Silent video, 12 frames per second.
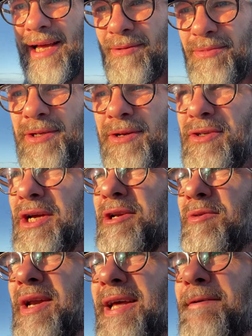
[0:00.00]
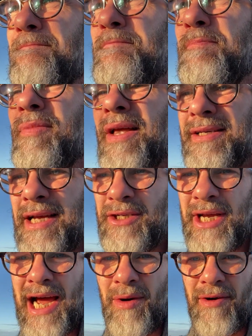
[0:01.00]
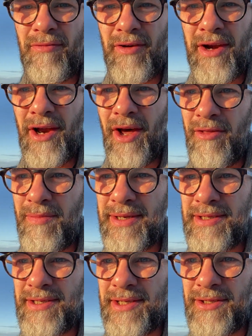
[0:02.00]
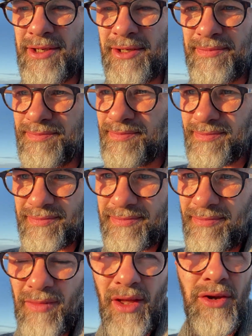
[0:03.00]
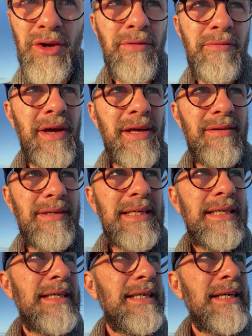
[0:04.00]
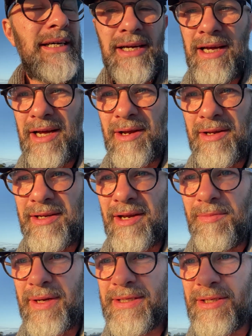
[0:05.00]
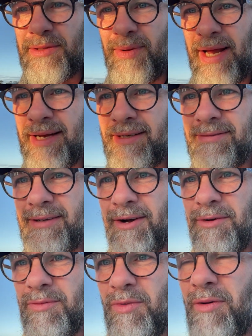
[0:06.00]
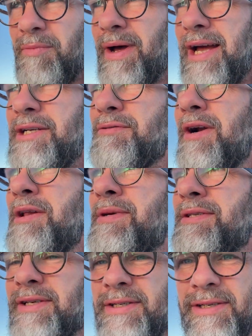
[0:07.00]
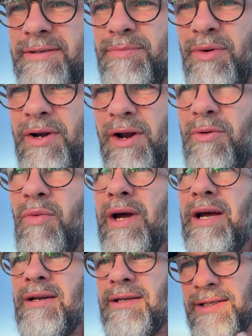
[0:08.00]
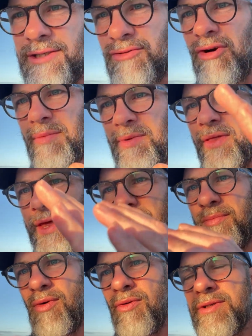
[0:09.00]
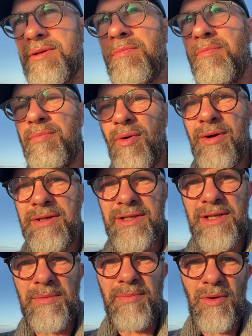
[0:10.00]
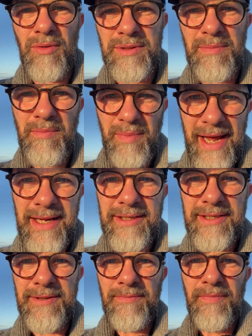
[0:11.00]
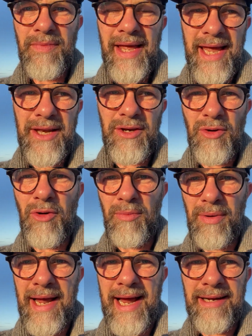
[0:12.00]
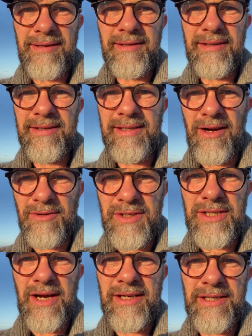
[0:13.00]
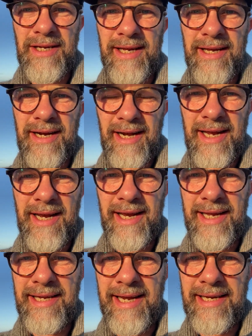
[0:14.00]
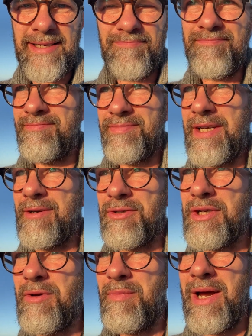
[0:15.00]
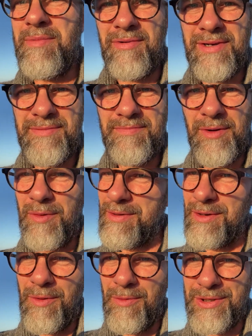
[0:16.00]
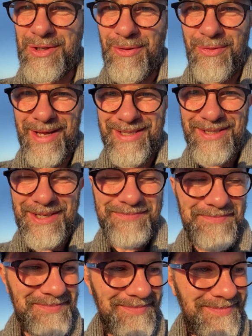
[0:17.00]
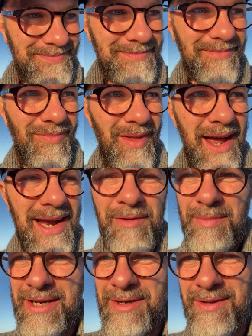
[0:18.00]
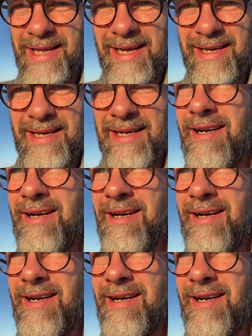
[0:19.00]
Absolutely genuinely. It's actually how I run other businesses too. You can fit your business plan on one page for any business, and putting it on a wheel and describing the important points and the important bits in your plan concisely and clearly in a single sheet of paper is always a good thing to do. And I've been doing that.